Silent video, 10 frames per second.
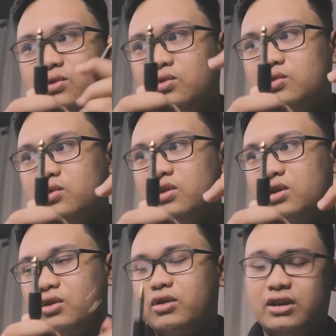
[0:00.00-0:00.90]
to
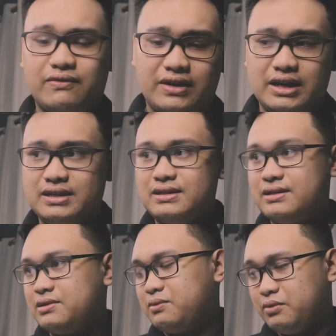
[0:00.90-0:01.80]
your
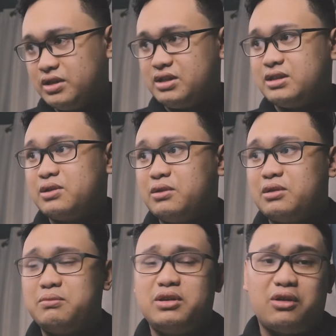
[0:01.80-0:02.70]
device, which is going
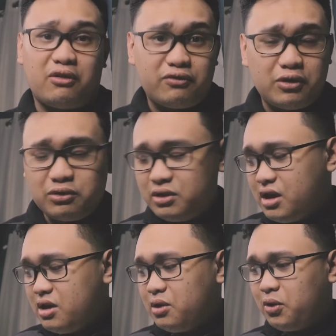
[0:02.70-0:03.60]
to be your phone
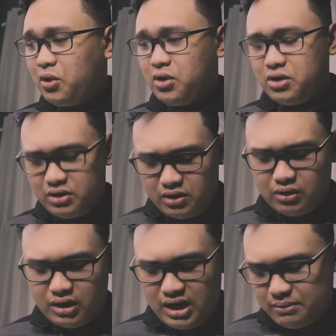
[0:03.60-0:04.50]
or
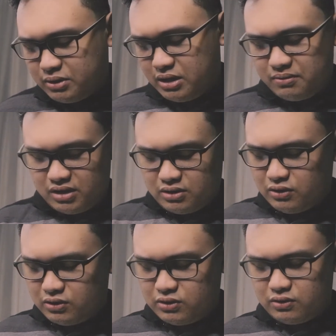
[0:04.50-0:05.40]
your laptop. It's
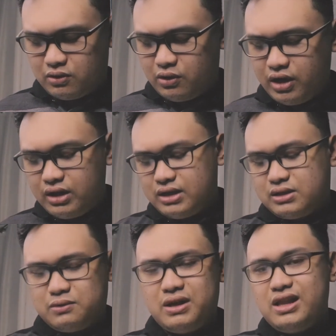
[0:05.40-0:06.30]
also coiled
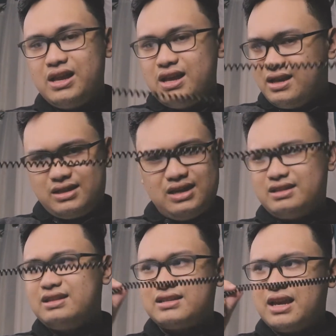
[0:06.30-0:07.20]
as well.
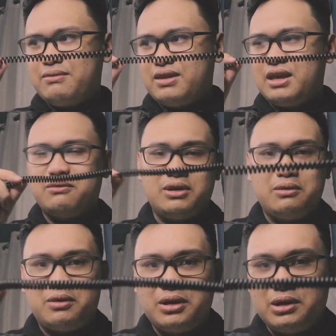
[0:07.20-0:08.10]
It's the same thing with the
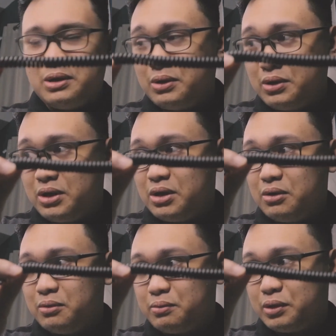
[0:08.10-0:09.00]

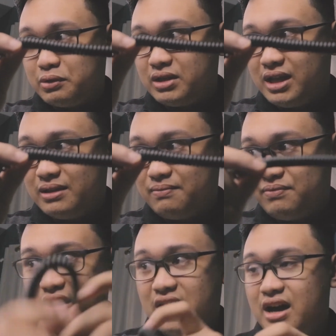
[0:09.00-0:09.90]
OneOdio Pro 10.
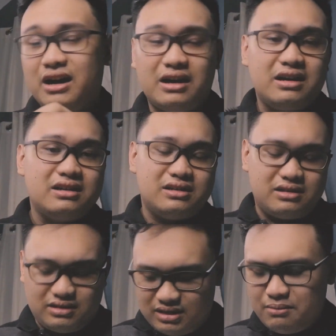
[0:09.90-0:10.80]
They are
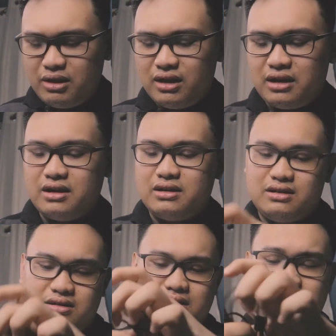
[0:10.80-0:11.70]
similar,
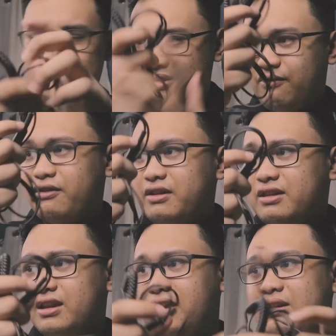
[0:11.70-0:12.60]
just
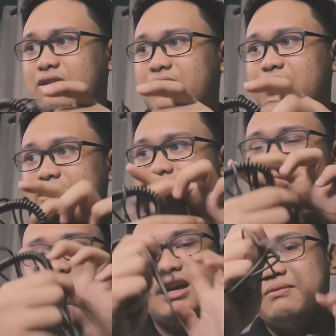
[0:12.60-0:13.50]
different in colors.
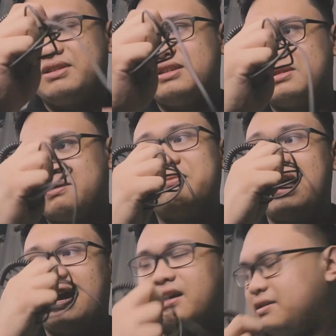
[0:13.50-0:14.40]
This time it's just
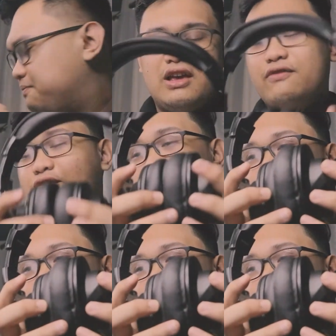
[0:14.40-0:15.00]
black. If you